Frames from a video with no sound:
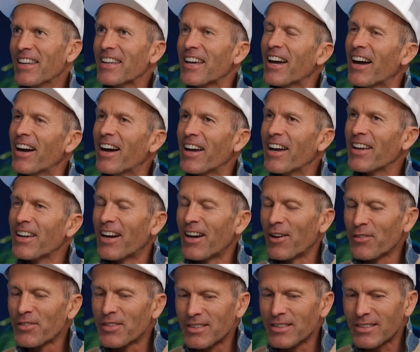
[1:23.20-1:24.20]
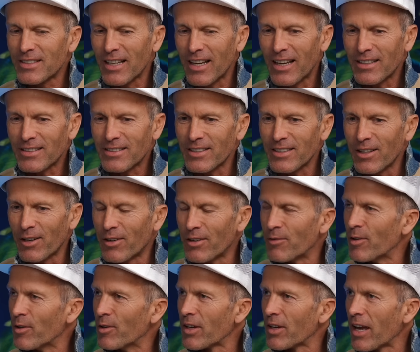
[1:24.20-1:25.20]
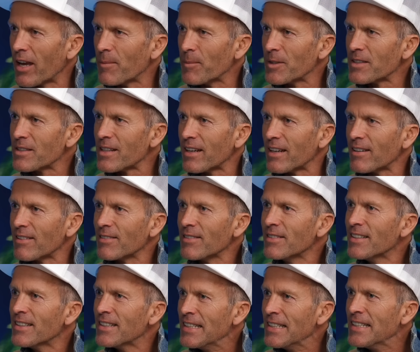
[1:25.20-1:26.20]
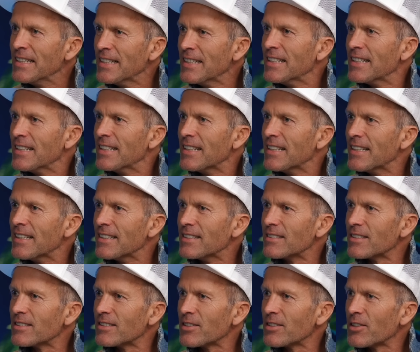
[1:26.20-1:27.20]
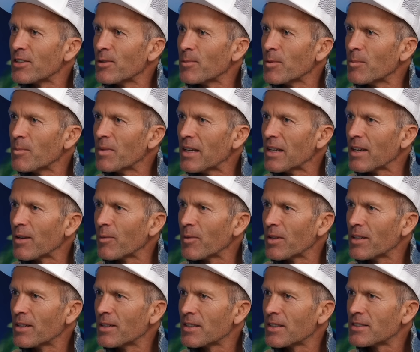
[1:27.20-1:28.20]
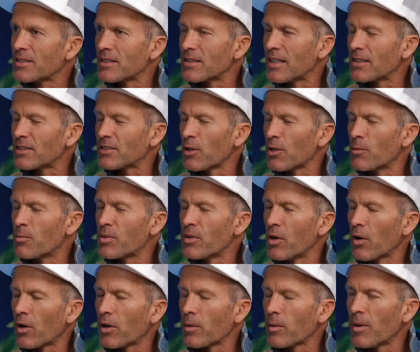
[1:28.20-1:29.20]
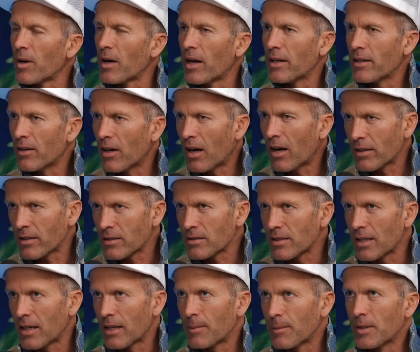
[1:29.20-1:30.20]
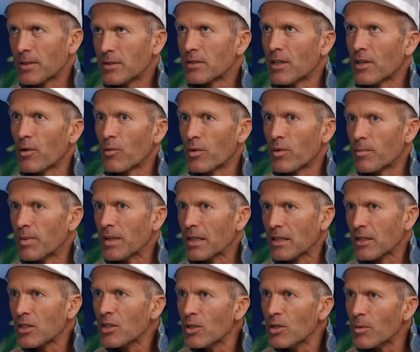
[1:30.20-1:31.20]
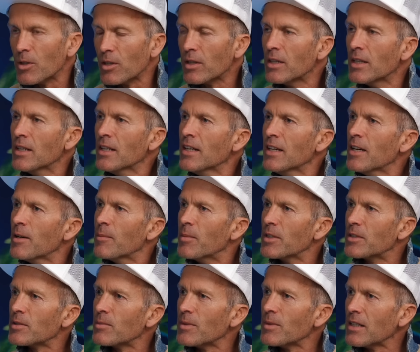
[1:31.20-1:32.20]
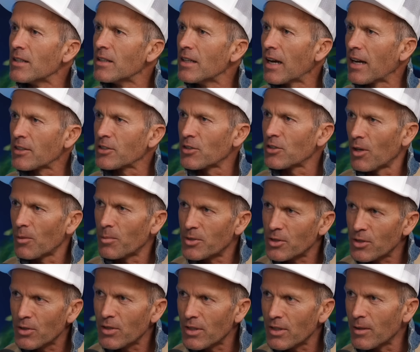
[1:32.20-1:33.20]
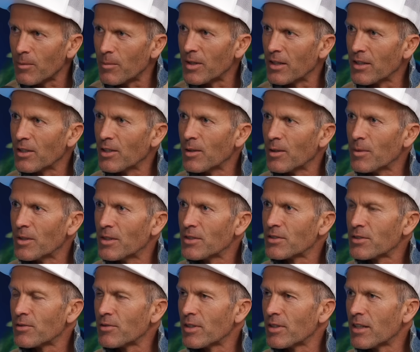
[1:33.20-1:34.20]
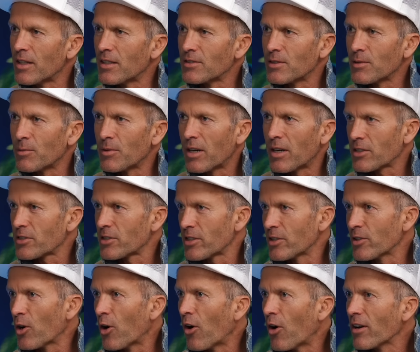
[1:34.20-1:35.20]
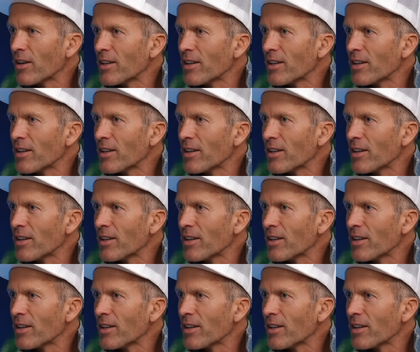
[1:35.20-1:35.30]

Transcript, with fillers: yeah, I, I, often say it's the only real game in town. Is as a human being, we get so preoccupied, understandably so, with being human. But to me, the actual opportunity of being human is to realize that we're actually not,